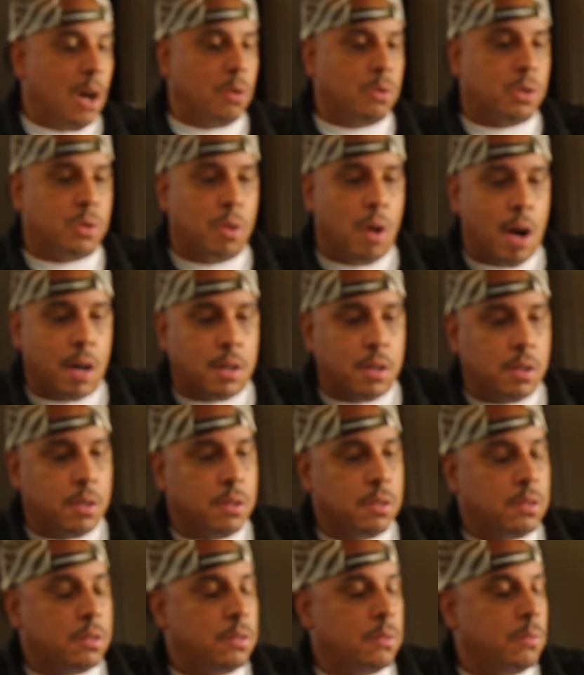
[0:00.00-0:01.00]

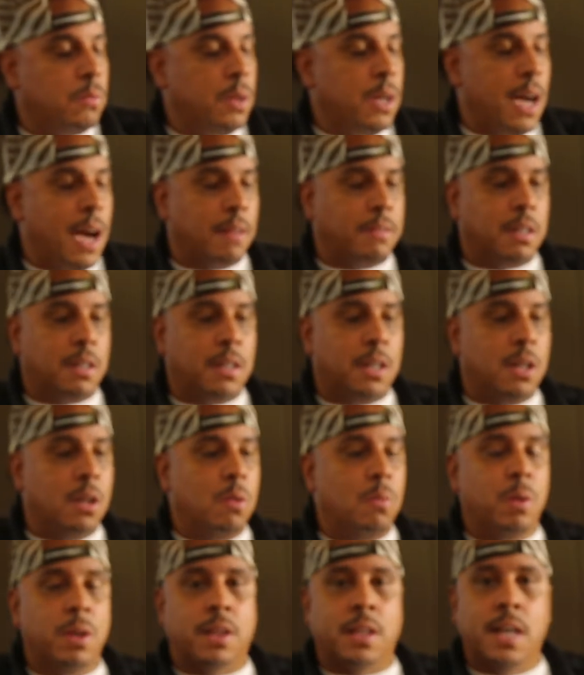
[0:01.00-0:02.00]
truckers, we have to
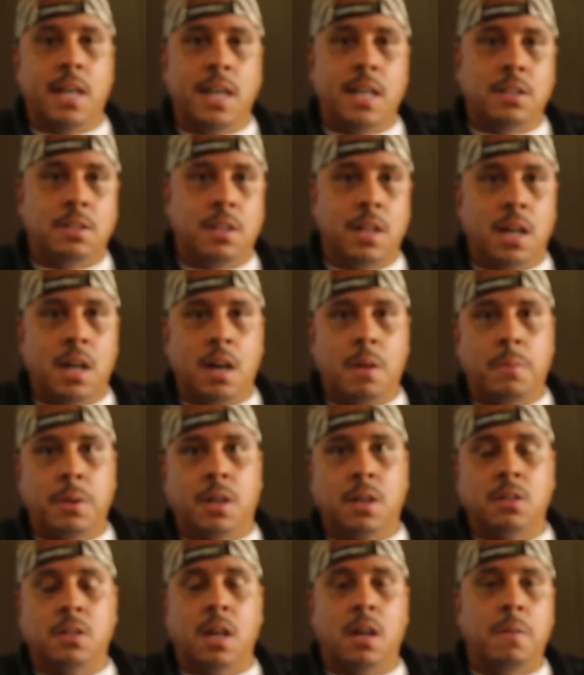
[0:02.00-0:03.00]
deal with things there
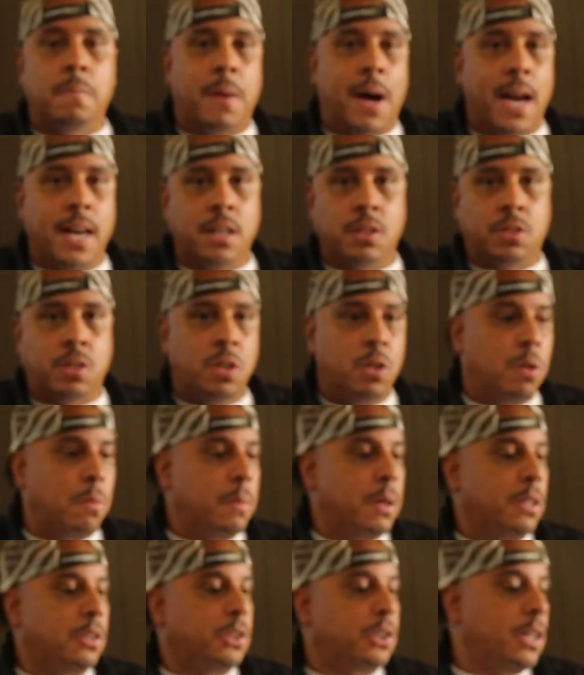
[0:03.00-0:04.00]
because everybody is
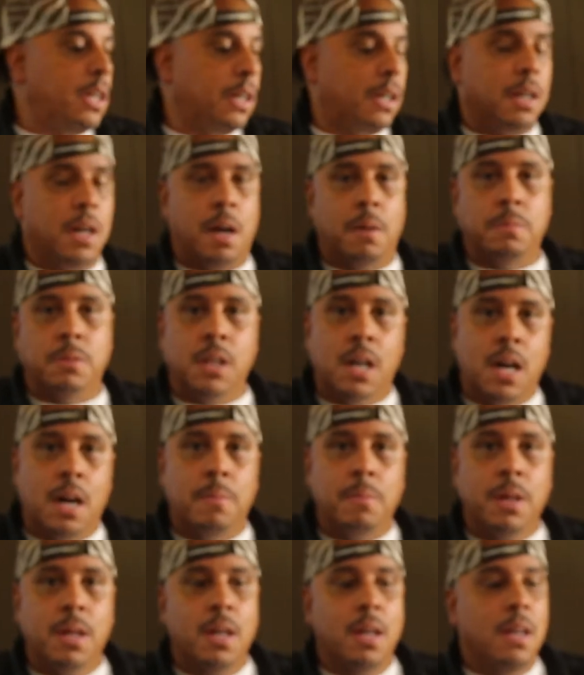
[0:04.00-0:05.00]
human. Shit comes
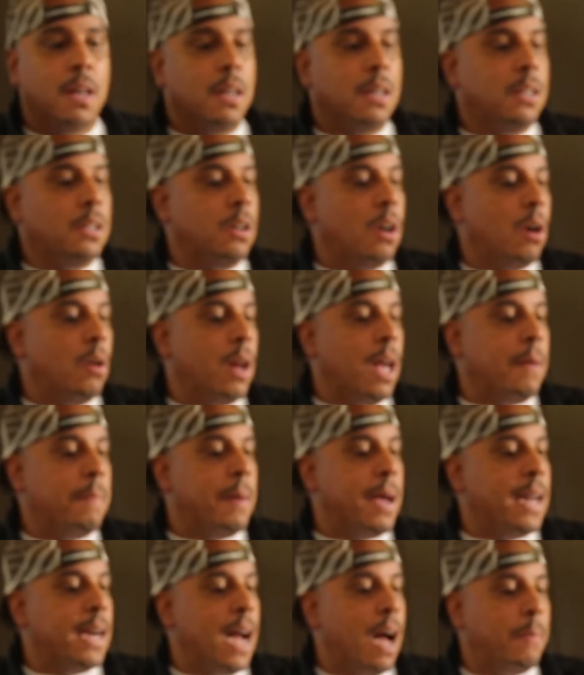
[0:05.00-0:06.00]
up. They
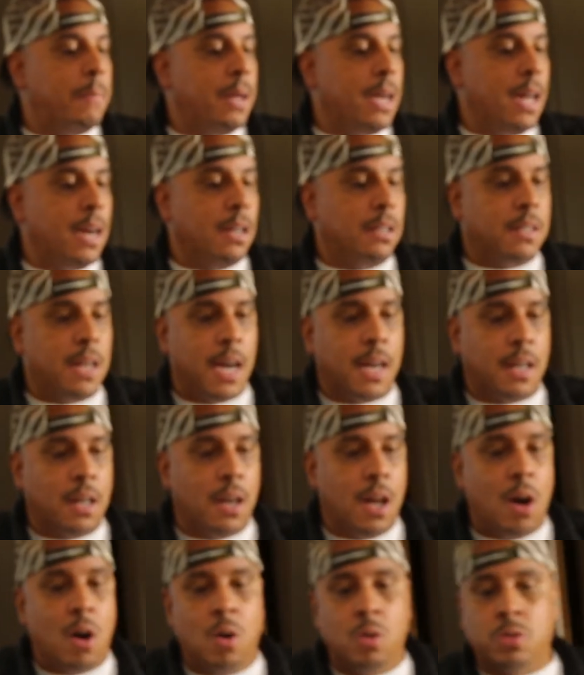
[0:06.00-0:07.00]
may not be able to take a
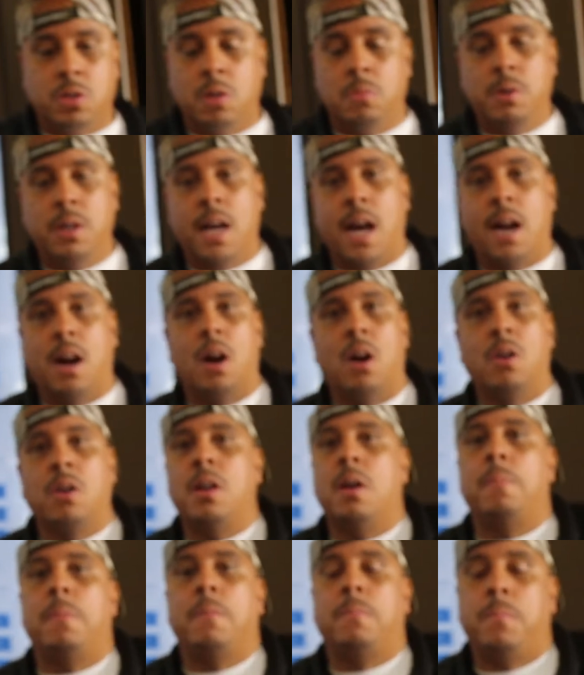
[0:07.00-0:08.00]
load, so we got to
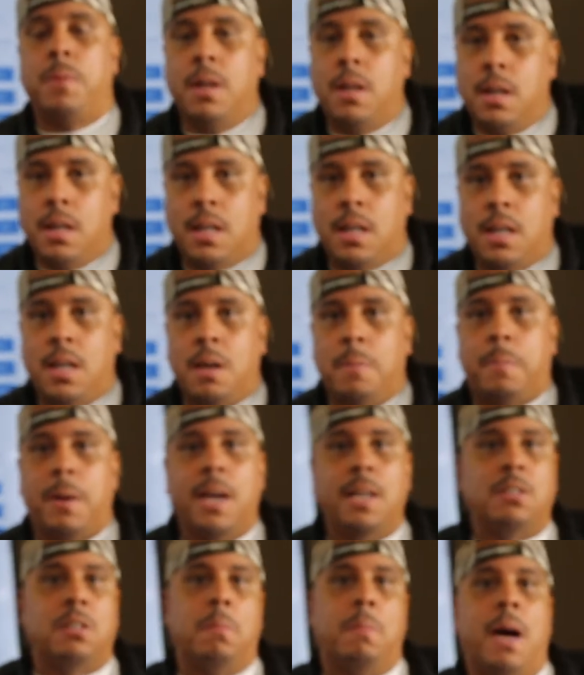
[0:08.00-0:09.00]
hurry up and fill it in,
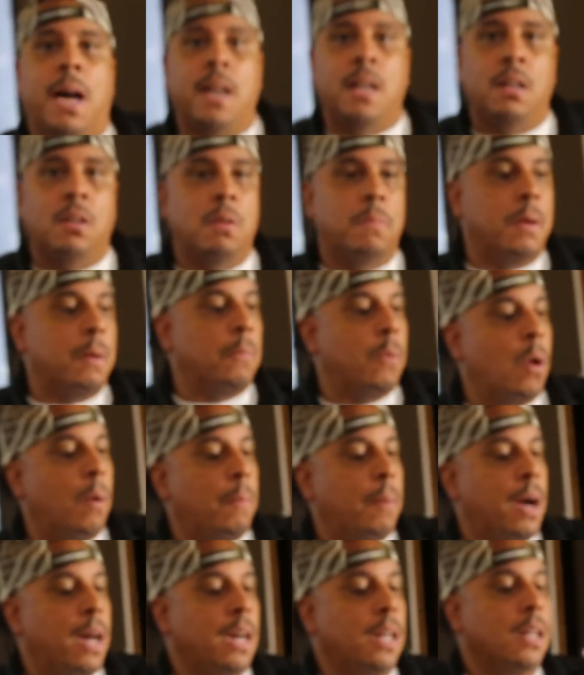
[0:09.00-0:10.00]
pay somebody a little bit more
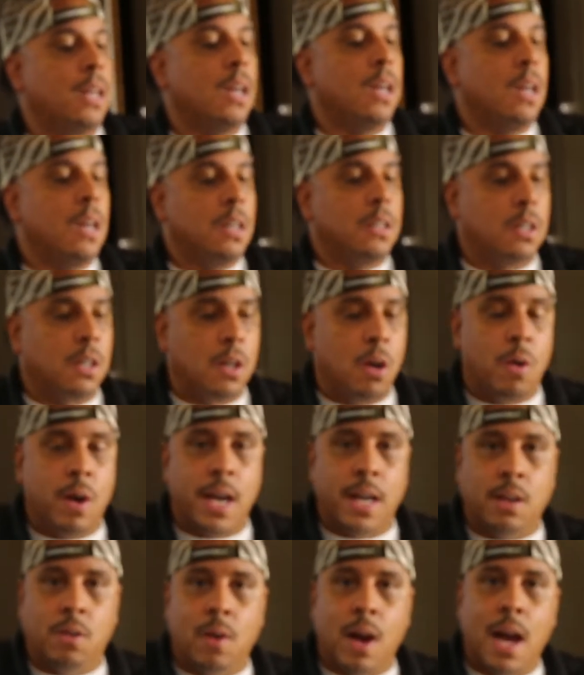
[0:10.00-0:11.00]
money to go
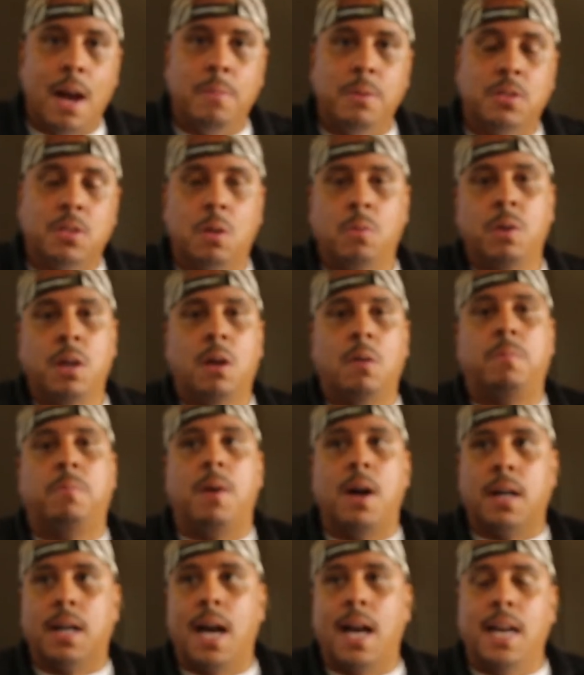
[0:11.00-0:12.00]
ahead and grab it so we don't
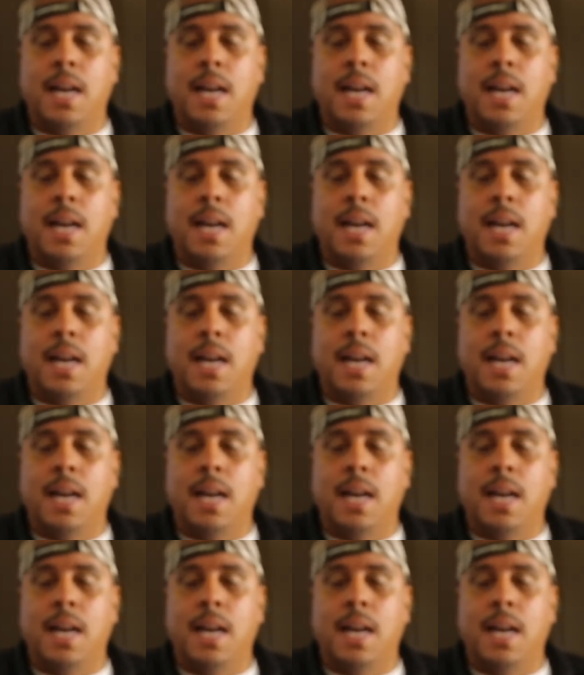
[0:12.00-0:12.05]
fuck our